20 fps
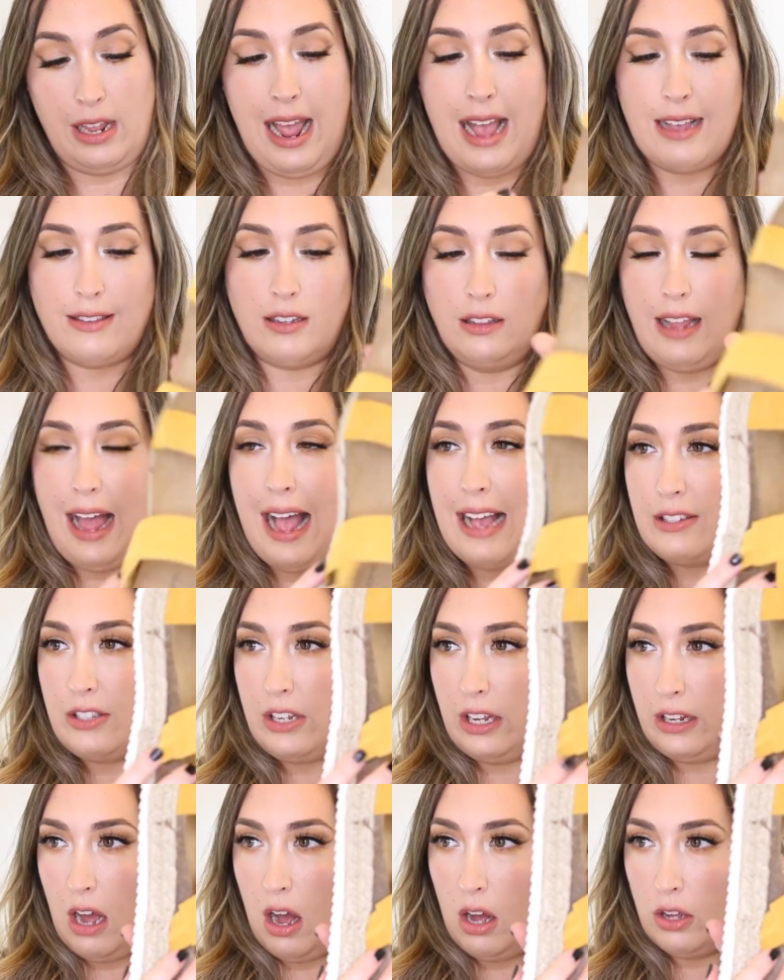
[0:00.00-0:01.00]
It has
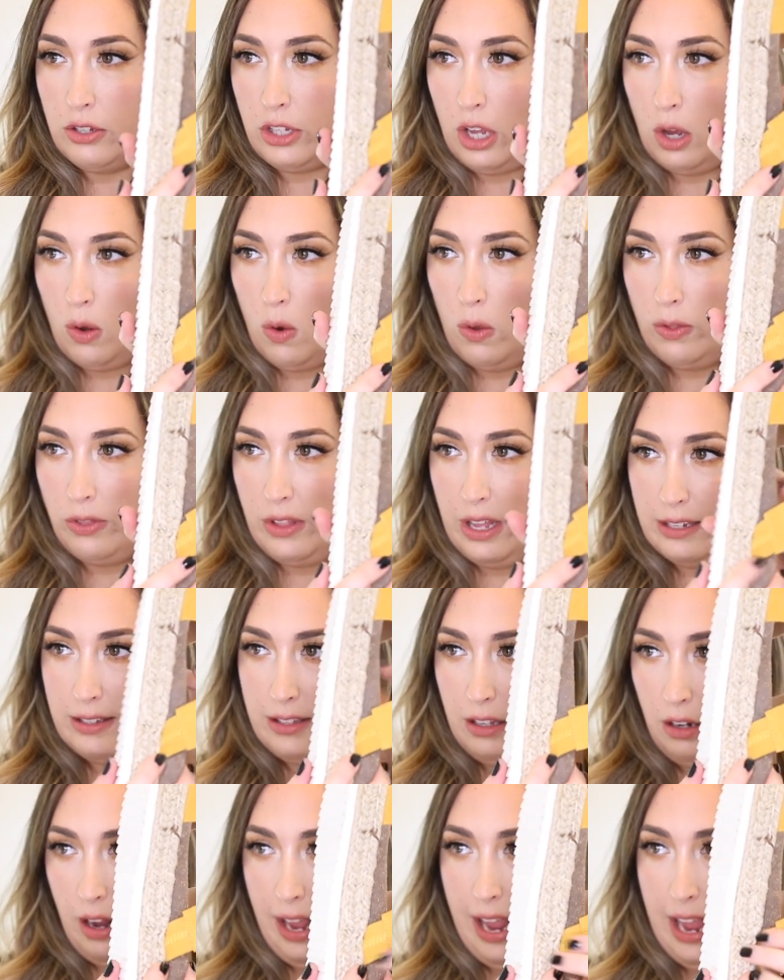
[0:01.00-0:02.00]
elastic also on this little